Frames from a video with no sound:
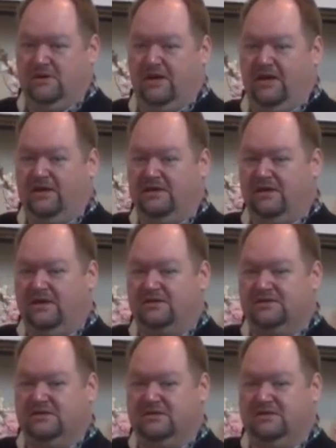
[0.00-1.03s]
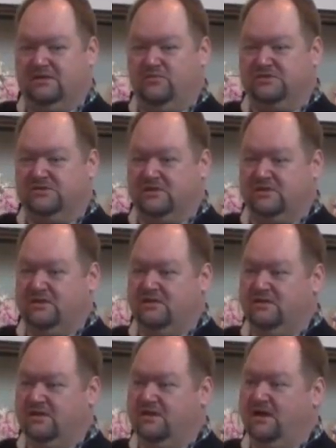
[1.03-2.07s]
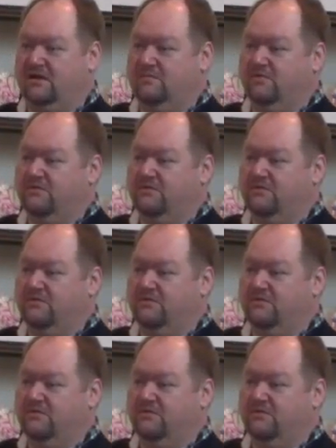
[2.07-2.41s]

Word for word: And it was the thing that got him